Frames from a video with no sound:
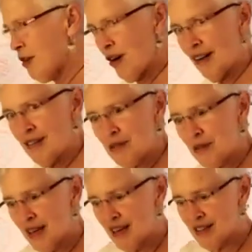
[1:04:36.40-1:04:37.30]
God's
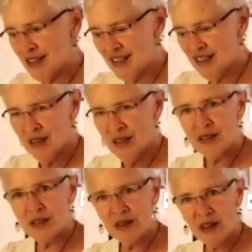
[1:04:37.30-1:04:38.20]
creation
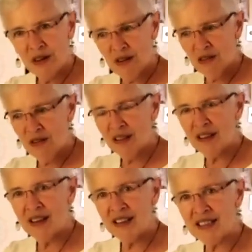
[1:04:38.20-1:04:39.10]
so that
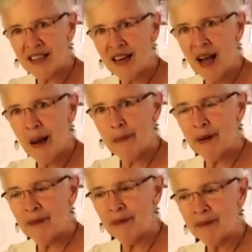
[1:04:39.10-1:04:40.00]
earthliness can
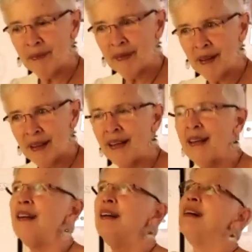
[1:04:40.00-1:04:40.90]
happen.
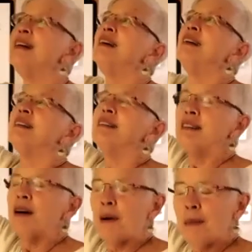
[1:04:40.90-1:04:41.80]

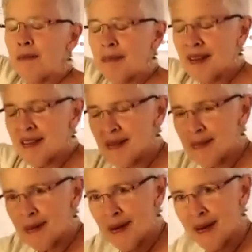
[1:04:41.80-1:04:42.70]
So
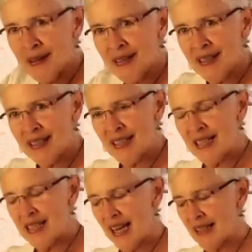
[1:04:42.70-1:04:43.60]
spirit
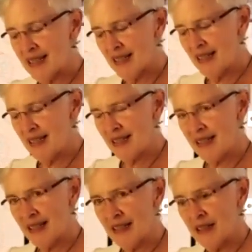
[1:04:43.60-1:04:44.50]

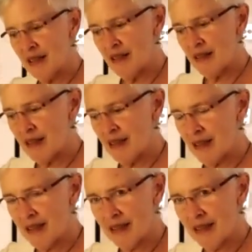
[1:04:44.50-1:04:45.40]
condenses,
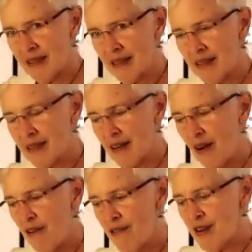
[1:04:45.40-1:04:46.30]
distance
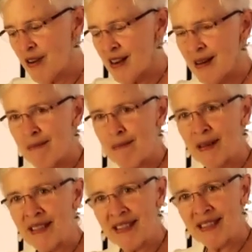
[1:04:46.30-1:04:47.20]
itself,
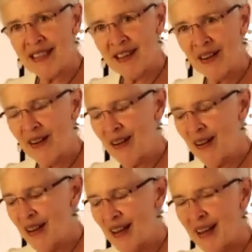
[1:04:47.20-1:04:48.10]
but still